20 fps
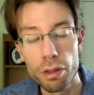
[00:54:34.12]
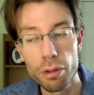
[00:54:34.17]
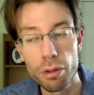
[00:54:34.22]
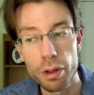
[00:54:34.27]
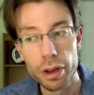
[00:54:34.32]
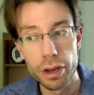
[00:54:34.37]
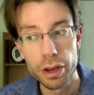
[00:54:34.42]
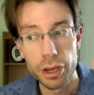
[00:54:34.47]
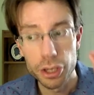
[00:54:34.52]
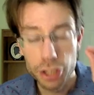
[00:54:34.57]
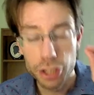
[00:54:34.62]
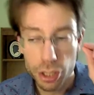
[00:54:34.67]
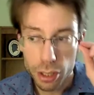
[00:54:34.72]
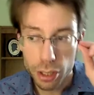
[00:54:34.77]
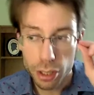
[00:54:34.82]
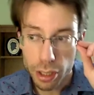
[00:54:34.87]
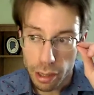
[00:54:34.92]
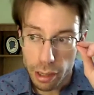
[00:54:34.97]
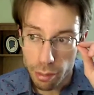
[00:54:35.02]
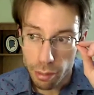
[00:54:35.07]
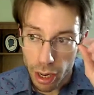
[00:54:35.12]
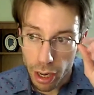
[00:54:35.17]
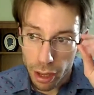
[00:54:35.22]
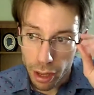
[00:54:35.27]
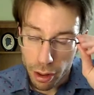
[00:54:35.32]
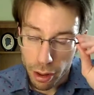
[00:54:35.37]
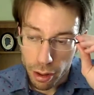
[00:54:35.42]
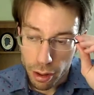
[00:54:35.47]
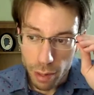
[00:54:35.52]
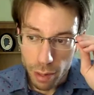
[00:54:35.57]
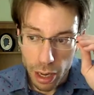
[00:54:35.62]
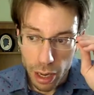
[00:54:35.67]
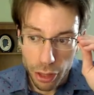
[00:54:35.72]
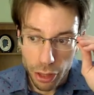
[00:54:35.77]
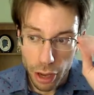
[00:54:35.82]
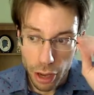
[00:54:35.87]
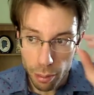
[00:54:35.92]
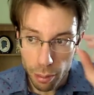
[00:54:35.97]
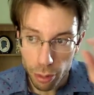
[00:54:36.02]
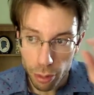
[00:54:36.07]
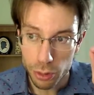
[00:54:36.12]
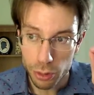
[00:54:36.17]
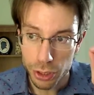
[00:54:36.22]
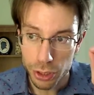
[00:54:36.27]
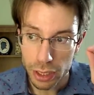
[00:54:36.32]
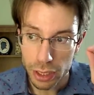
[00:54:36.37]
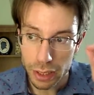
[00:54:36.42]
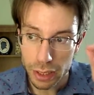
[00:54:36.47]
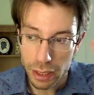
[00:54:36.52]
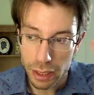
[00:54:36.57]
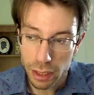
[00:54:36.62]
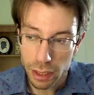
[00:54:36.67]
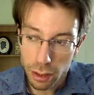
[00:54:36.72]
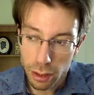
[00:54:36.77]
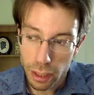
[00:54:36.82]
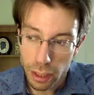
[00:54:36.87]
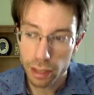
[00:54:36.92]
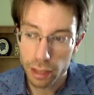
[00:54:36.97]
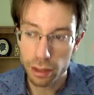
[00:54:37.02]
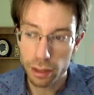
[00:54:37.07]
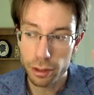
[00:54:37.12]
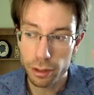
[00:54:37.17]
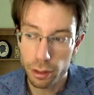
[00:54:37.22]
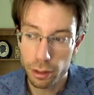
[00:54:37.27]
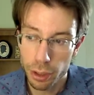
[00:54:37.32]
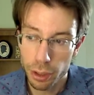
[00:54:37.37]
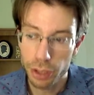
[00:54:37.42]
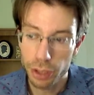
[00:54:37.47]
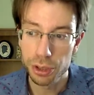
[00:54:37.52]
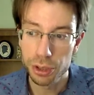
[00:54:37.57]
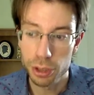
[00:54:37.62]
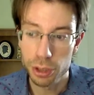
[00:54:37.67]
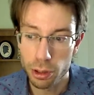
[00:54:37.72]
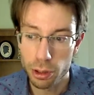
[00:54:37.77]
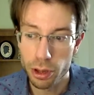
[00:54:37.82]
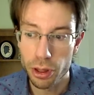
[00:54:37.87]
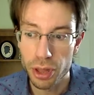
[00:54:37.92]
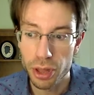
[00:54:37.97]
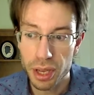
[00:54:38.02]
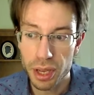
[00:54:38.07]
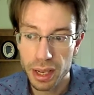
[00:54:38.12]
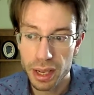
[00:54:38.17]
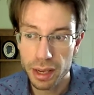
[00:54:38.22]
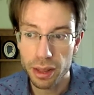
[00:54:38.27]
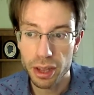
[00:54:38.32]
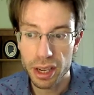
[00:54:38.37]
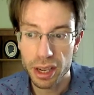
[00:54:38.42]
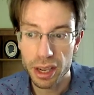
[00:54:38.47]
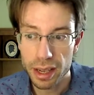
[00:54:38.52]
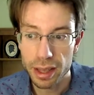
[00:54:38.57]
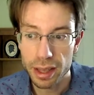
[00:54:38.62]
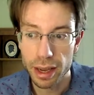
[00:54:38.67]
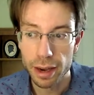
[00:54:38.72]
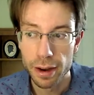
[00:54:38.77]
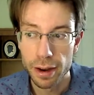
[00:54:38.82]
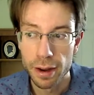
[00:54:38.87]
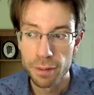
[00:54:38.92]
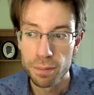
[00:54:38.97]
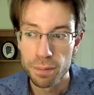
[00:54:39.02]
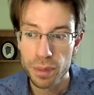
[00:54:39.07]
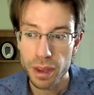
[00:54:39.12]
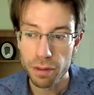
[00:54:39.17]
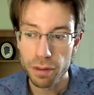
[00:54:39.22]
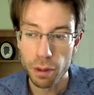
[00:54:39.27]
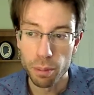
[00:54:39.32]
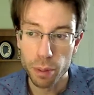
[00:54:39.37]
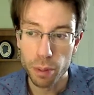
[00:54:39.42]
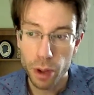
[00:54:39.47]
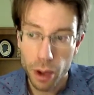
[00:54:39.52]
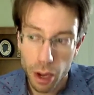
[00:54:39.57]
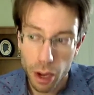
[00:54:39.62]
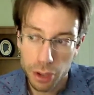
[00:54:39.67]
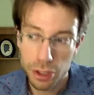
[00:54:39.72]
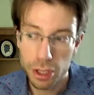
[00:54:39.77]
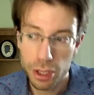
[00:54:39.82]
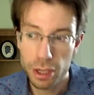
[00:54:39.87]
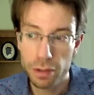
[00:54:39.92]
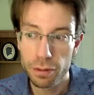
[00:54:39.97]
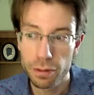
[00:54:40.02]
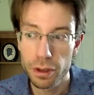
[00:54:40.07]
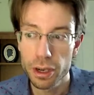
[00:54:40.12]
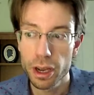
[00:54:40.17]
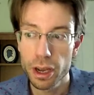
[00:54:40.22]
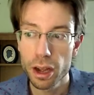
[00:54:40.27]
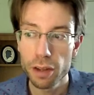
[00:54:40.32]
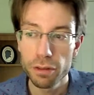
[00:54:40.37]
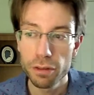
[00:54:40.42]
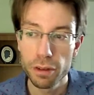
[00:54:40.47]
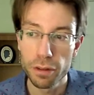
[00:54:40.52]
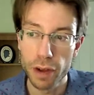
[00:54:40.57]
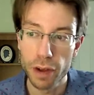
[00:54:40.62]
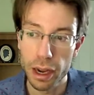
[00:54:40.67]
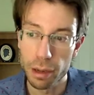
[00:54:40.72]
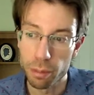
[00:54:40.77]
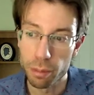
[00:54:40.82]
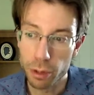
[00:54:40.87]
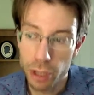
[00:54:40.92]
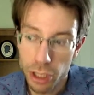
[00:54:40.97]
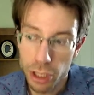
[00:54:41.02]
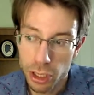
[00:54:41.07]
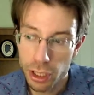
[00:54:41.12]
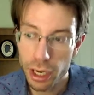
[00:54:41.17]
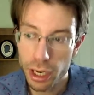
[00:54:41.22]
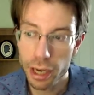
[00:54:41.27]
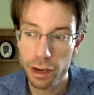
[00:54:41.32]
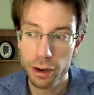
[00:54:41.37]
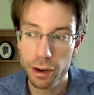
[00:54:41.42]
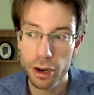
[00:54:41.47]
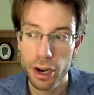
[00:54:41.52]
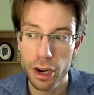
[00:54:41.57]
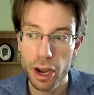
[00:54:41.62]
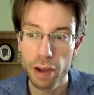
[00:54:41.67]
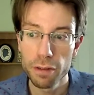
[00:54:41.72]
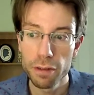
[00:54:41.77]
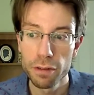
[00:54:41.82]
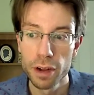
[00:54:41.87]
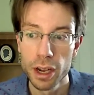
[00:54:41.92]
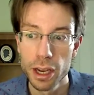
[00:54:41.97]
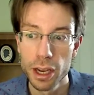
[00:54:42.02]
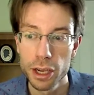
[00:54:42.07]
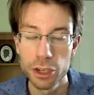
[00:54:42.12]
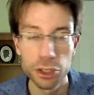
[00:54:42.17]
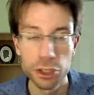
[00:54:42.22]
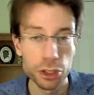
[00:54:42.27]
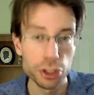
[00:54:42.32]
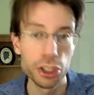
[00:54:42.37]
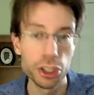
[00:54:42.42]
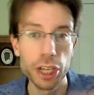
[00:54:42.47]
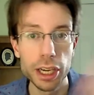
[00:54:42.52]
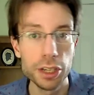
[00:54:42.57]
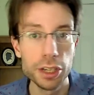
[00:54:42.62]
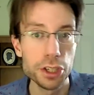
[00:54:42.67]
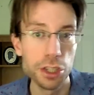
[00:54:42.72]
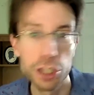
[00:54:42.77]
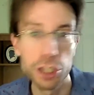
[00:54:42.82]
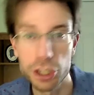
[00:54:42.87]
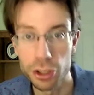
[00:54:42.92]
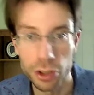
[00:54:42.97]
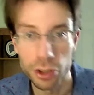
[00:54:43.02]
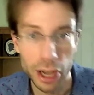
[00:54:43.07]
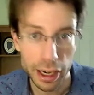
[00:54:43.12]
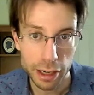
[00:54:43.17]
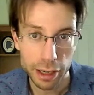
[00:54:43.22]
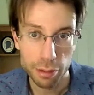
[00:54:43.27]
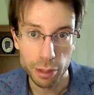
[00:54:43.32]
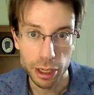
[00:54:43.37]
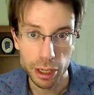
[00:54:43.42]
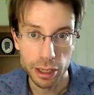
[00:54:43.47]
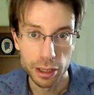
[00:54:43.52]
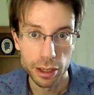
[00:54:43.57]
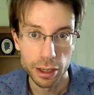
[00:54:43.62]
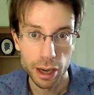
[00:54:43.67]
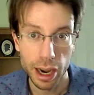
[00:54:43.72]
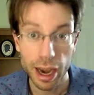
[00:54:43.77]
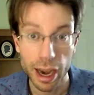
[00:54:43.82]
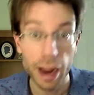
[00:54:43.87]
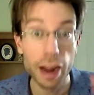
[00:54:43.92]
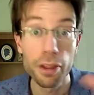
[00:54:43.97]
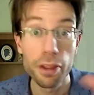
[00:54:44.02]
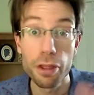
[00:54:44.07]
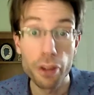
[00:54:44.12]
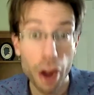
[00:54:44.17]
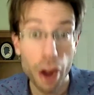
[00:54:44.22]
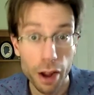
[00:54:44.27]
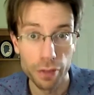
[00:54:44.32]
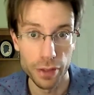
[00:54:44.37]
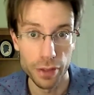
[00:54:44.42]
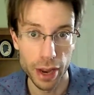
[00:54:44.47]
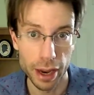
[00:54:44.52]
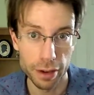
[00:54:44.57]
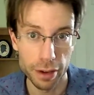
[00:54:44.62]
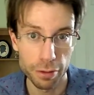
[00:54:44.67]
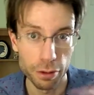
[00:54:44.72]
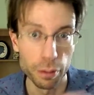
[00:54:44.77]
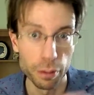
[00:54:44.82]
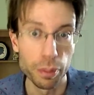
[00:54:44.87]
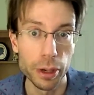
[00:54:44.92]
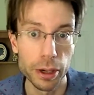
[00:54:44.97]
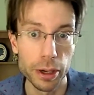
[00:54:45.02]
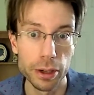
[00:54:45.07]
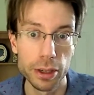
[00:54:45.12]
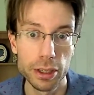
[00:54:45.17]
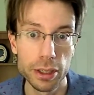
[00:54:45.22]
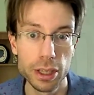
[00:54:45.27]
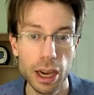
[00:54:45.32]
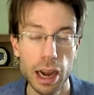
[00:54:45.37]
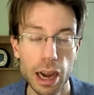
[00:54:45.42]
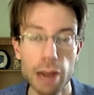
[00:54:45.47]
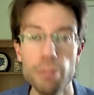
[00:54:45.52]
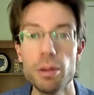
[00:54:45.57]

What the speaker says: initially in my thought process, I still had a little bit of distorted thinking that if I'm positive enough, if I appreciate her enough, she'll change and she'll like me. I thought that for a period of time.